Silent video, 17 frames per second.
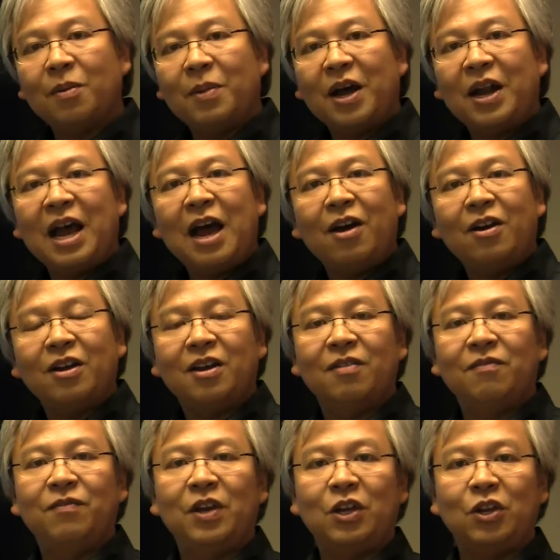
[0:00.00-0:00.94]
about how to
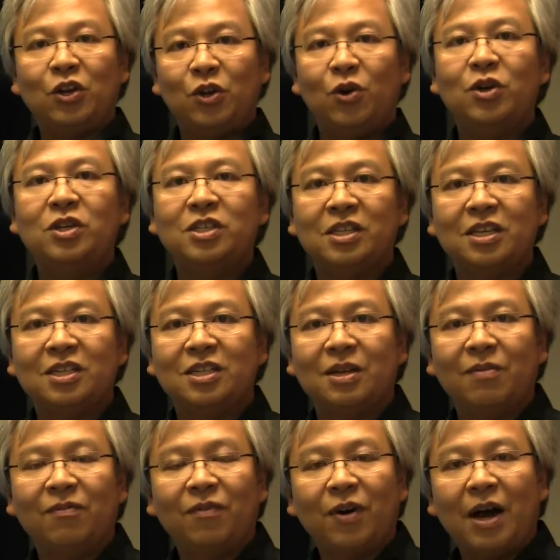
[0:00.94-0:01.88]
configure your
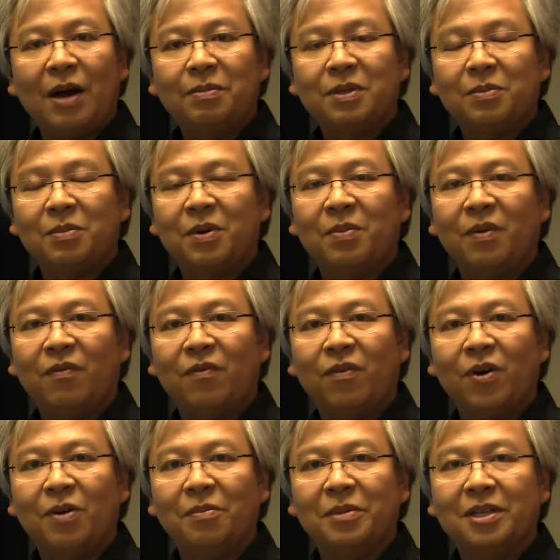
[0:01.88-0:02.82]
system for optimal
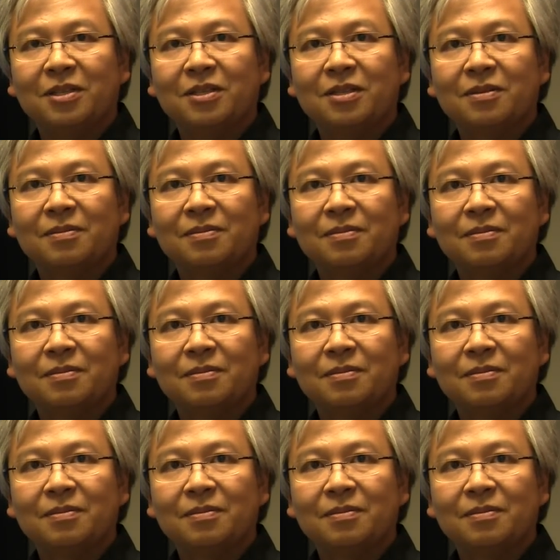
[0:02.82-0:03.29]
performance.